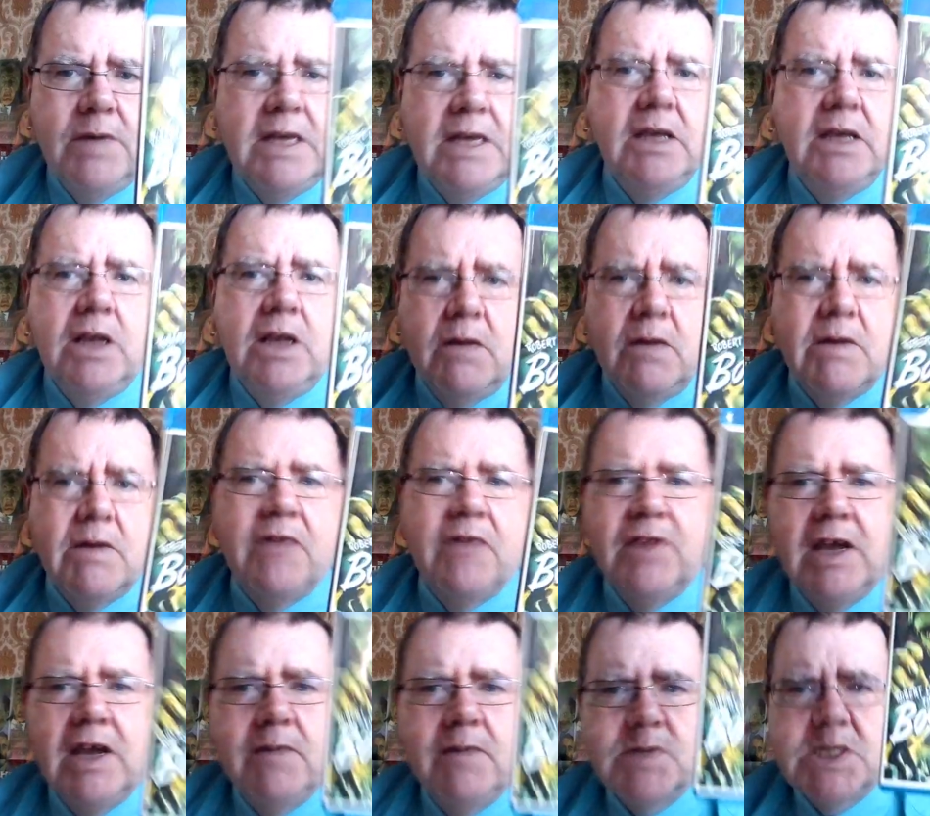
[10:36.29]
You know, I
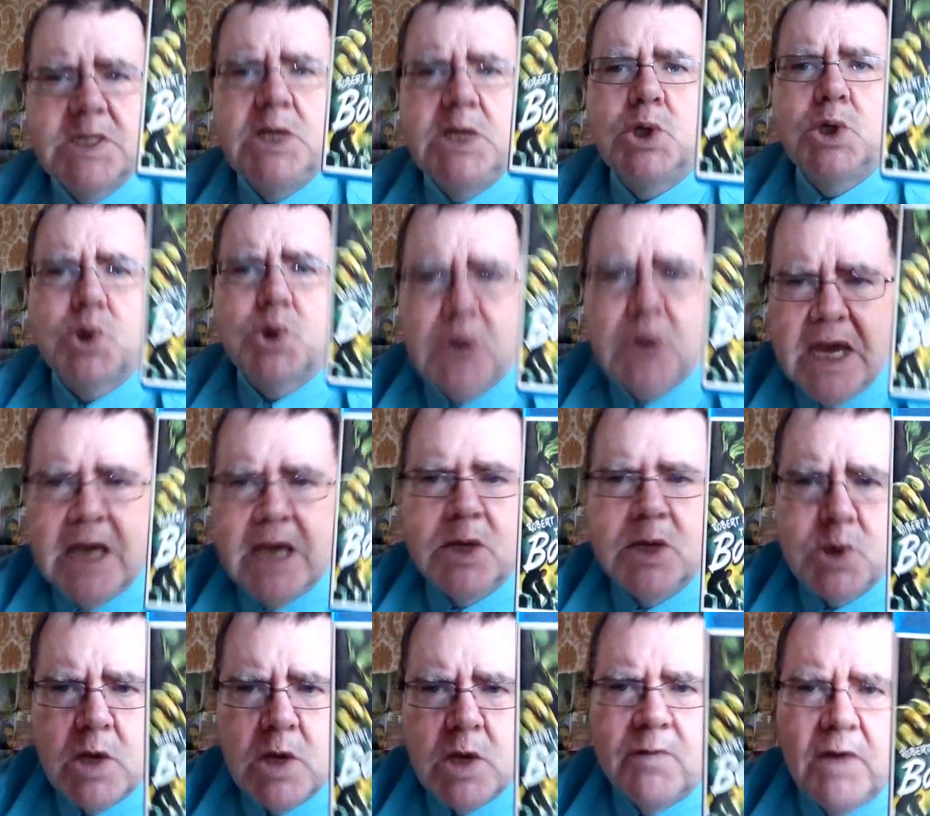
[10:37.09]
think I've seen
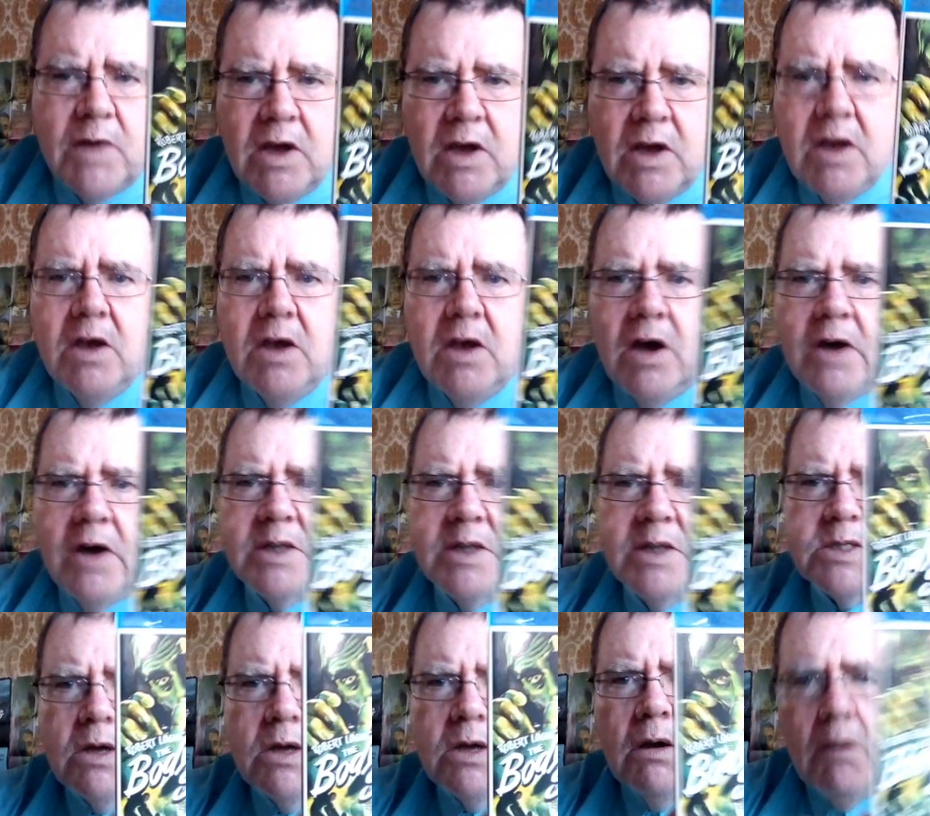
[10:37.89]
trailers of it
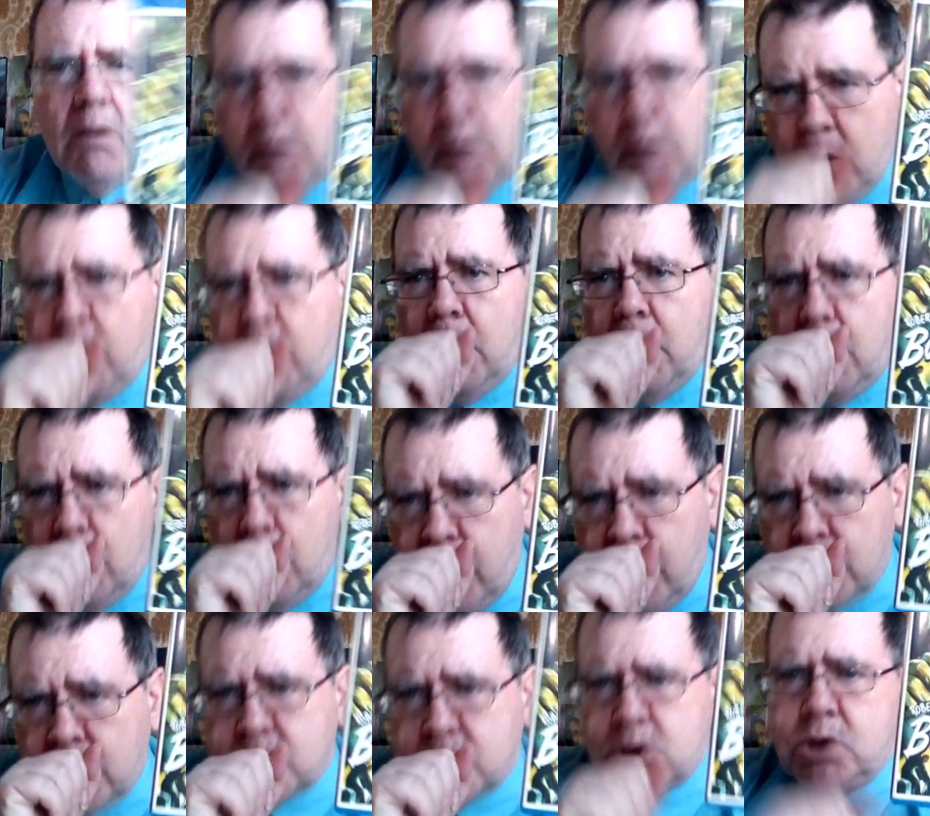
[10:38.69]
on
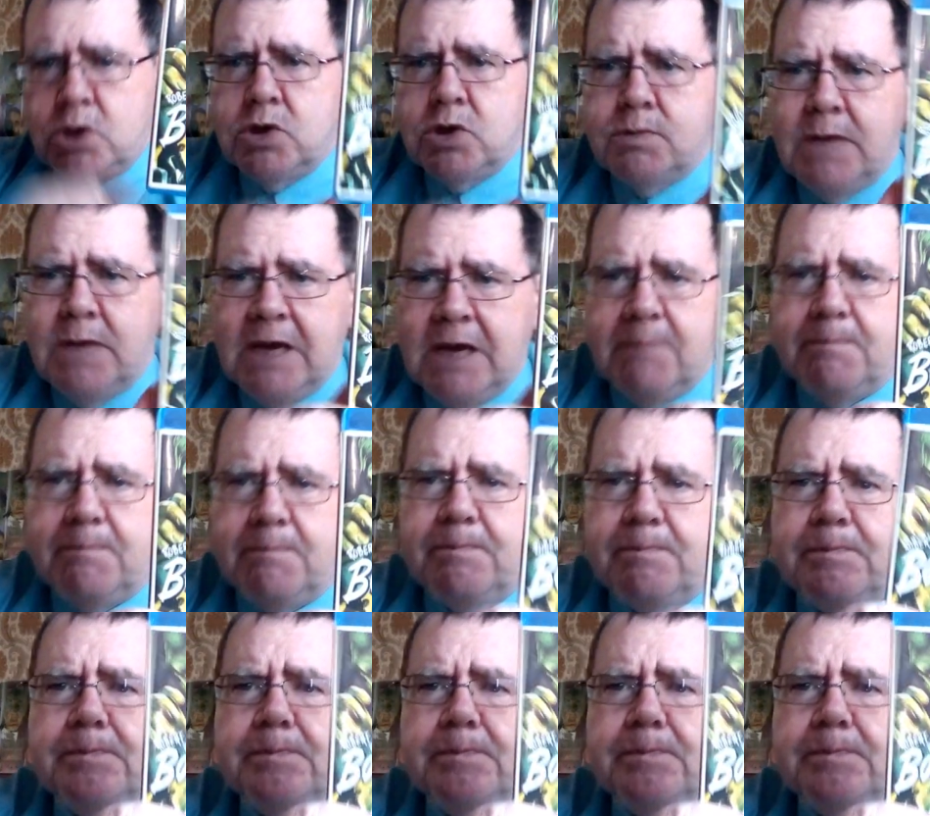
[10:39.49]
excuse me.